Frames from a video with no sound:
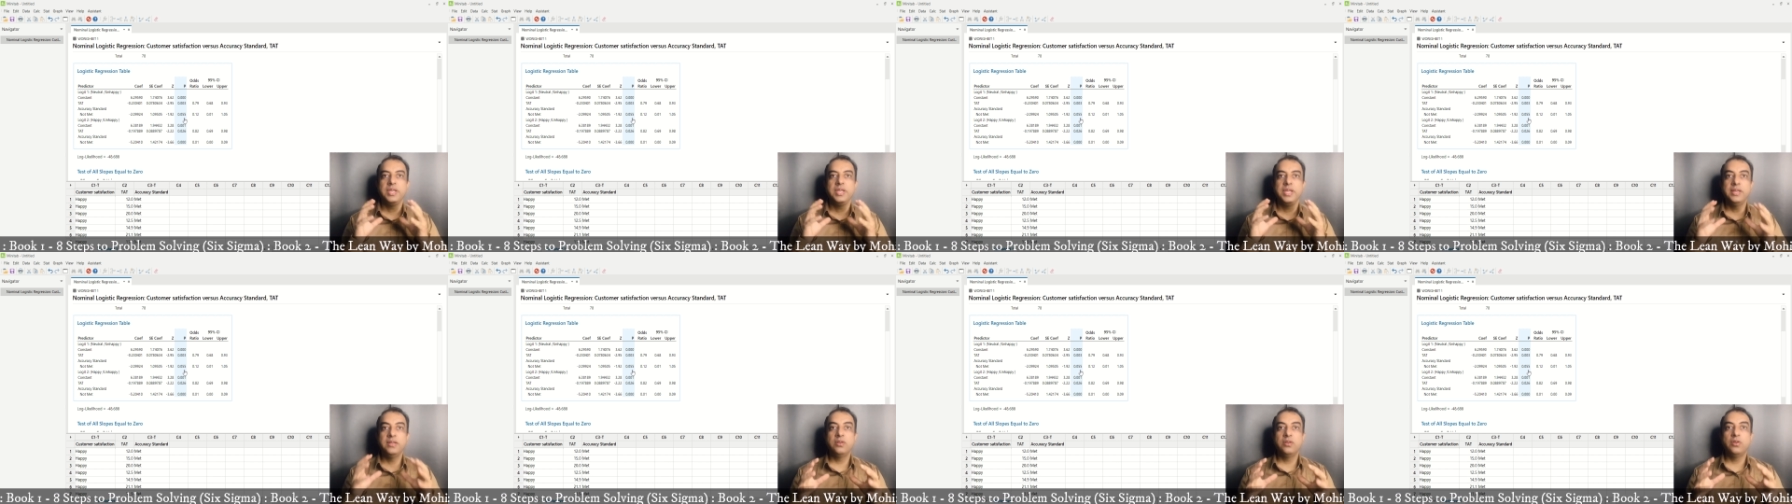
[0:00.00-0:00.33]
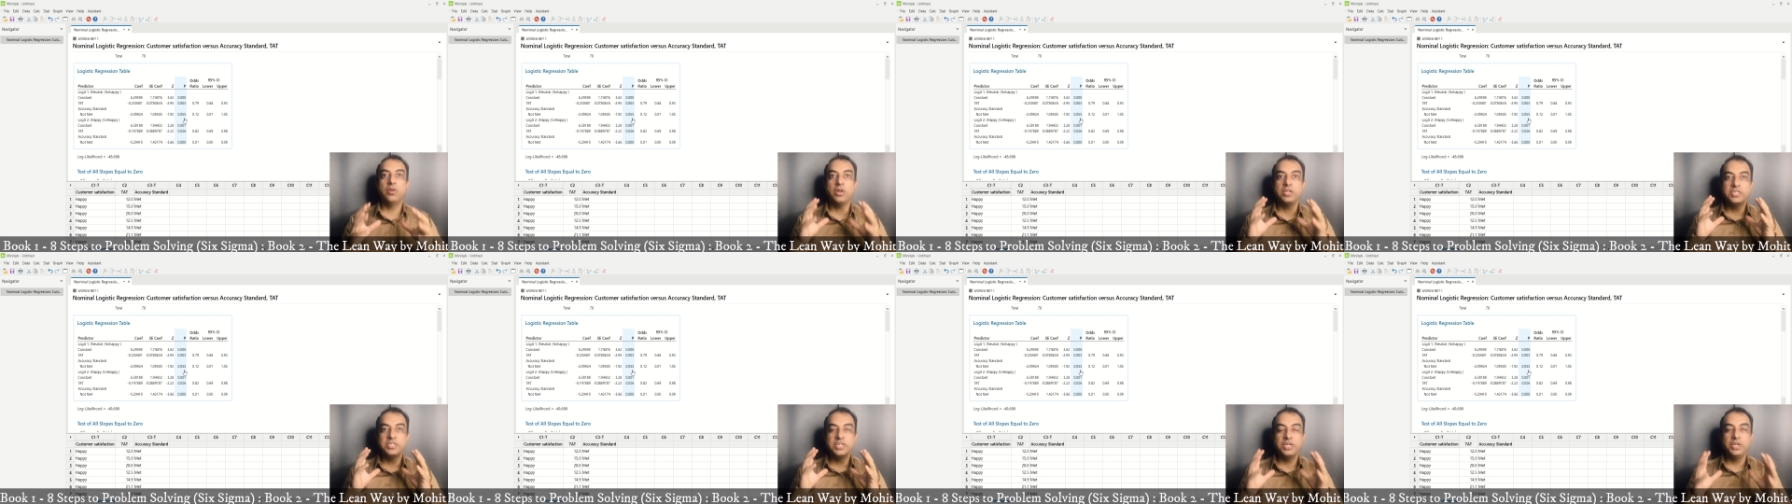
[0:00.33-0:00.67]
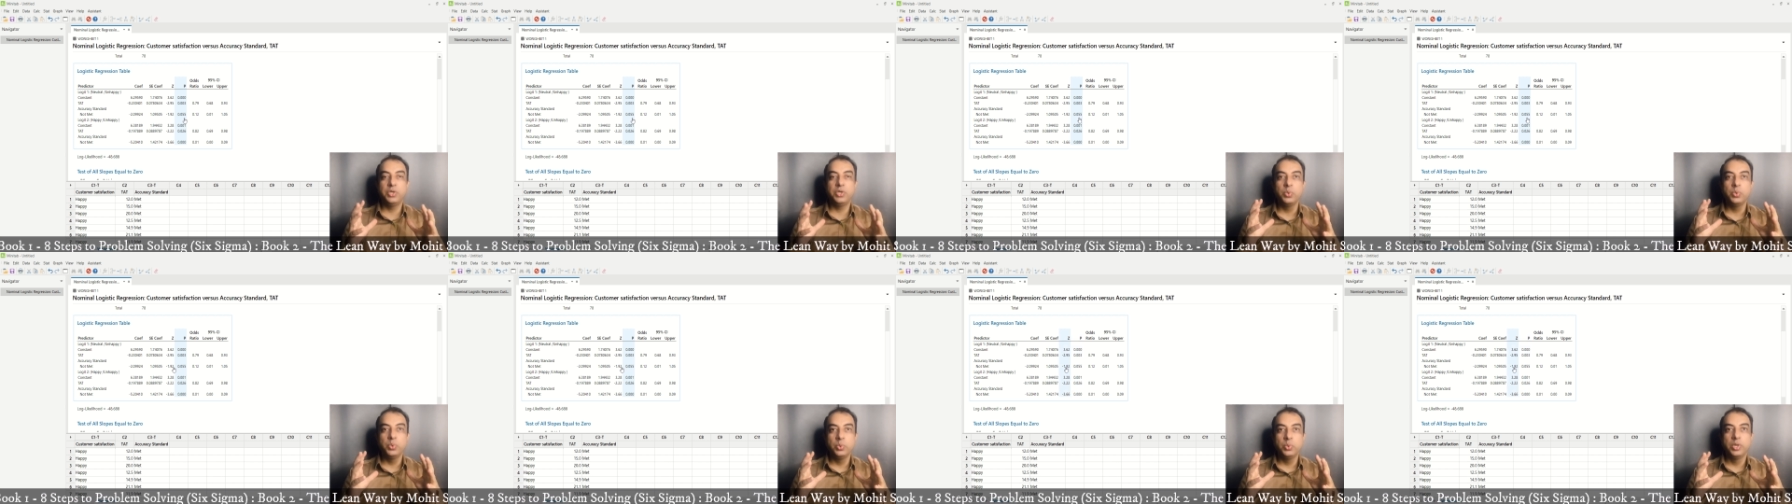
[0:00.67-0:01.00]
In
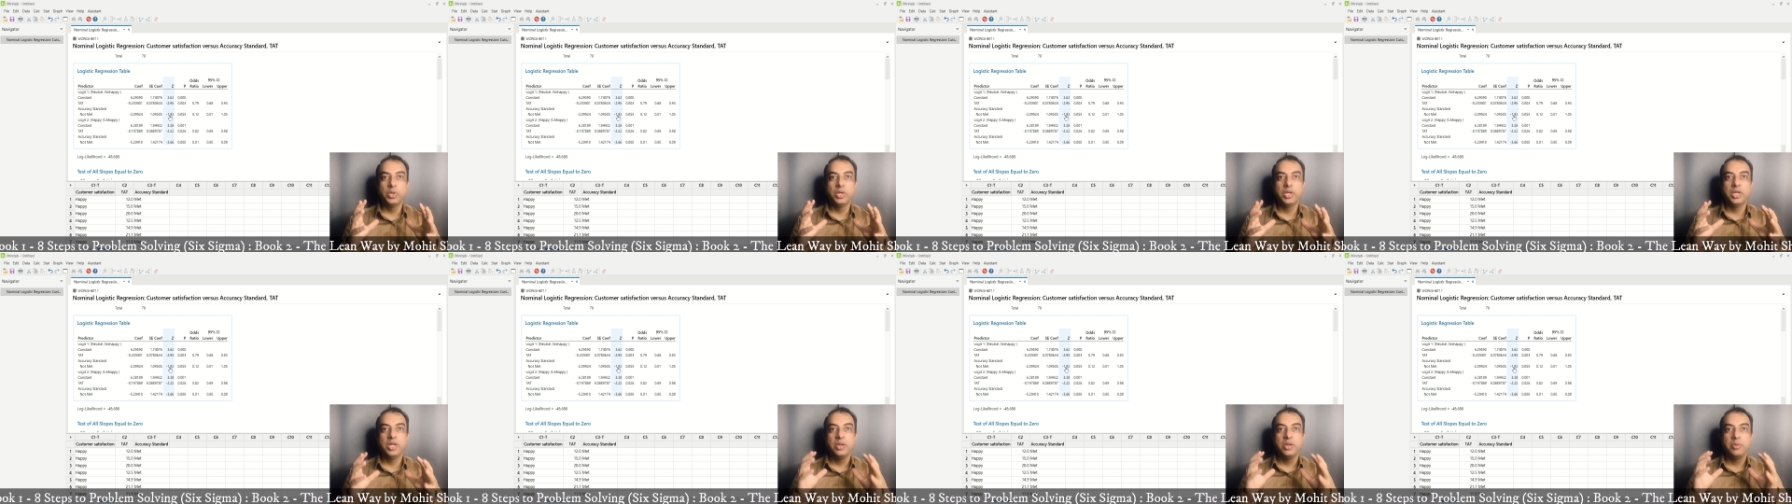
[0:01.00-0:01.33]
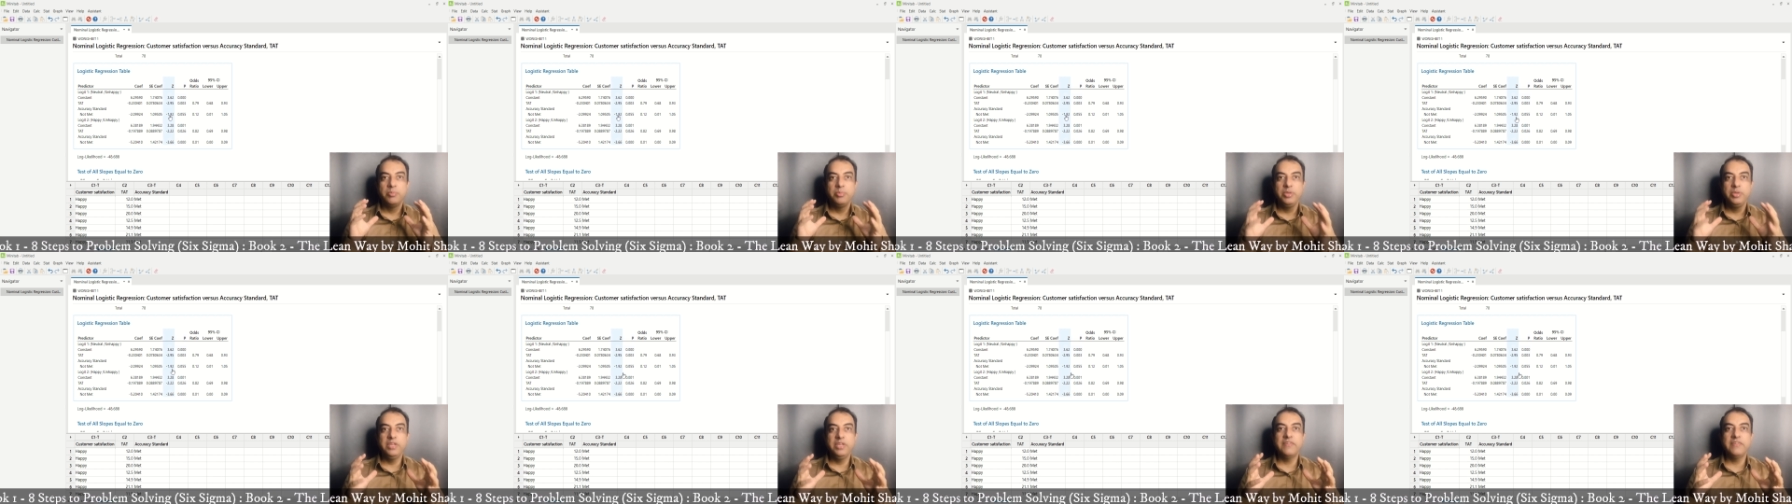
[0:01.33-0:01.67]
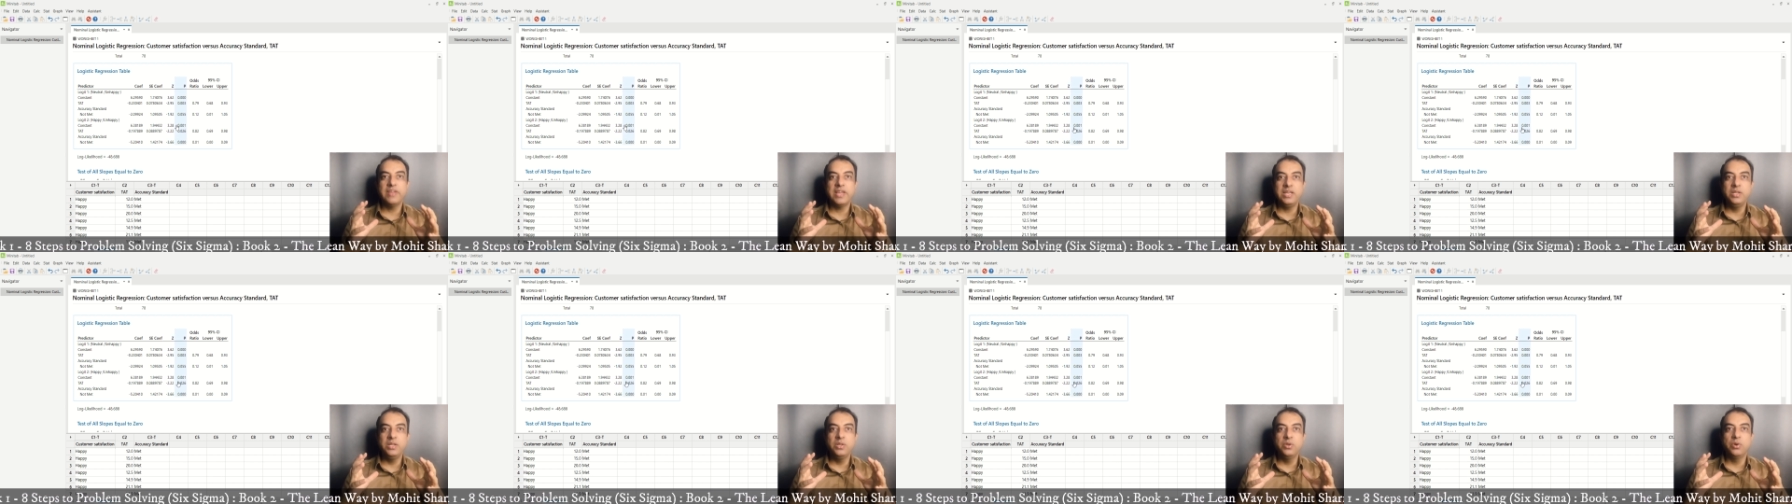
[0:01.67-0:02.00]
Logit 2,
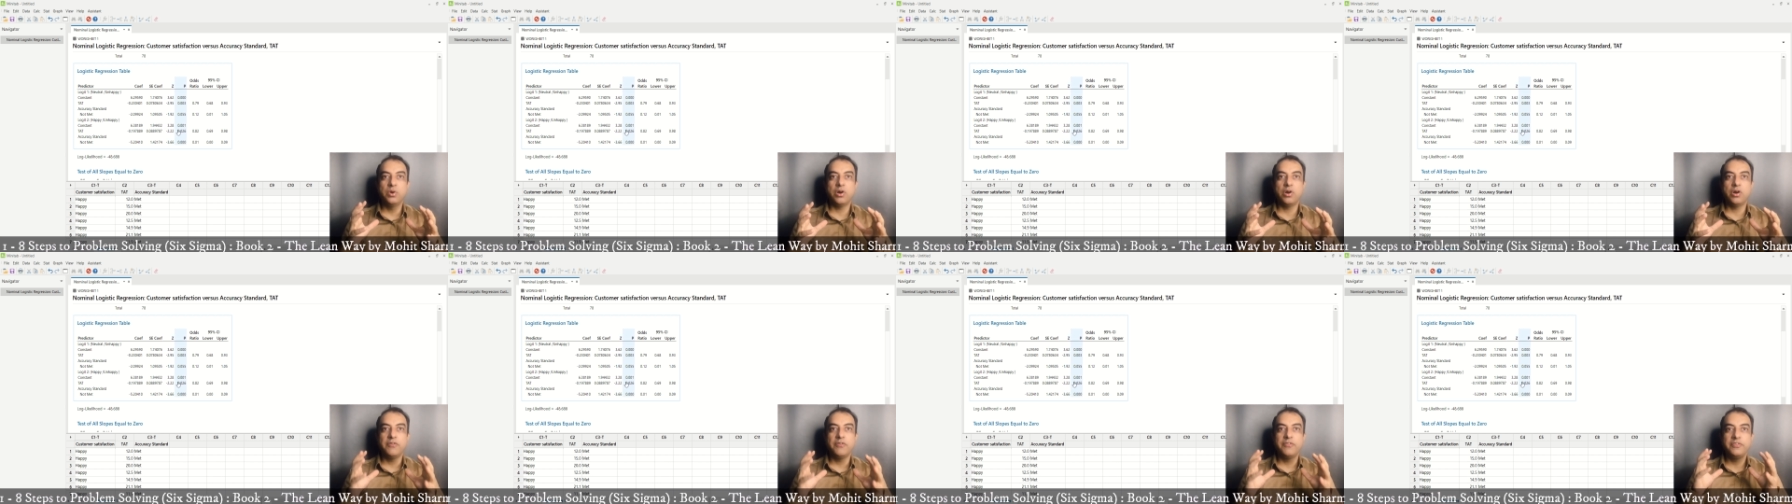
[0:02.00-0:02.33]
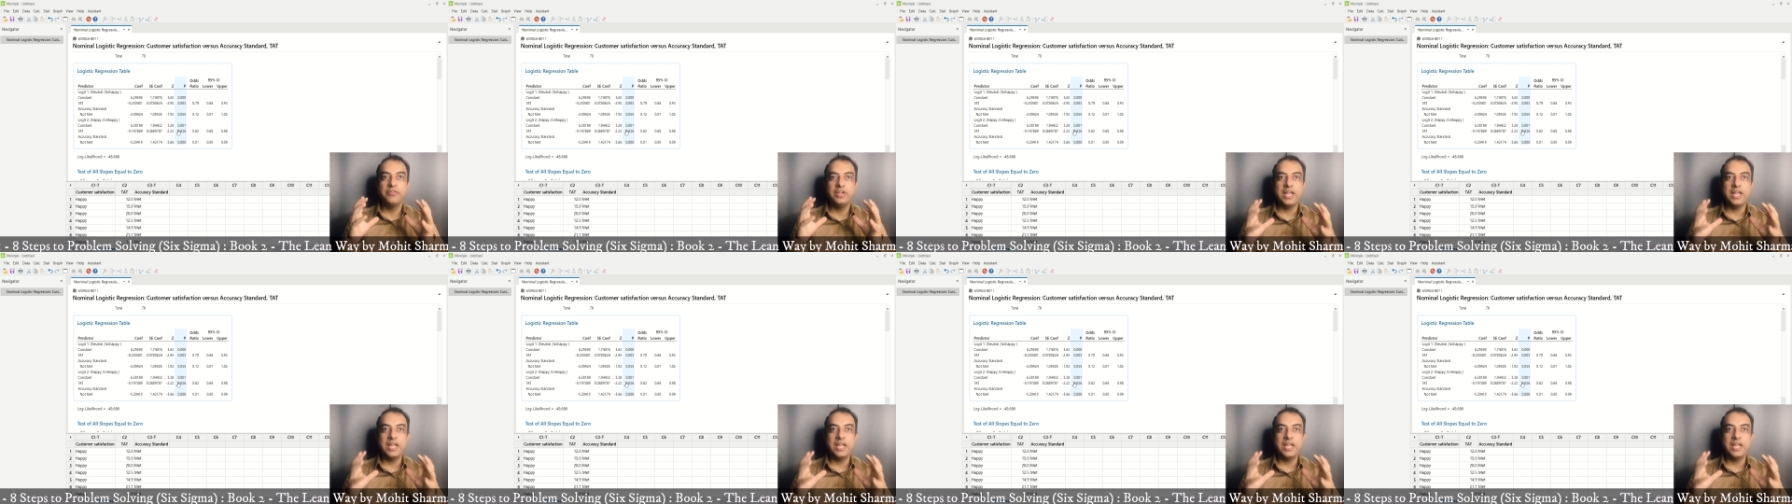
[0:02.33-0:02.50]
p-value of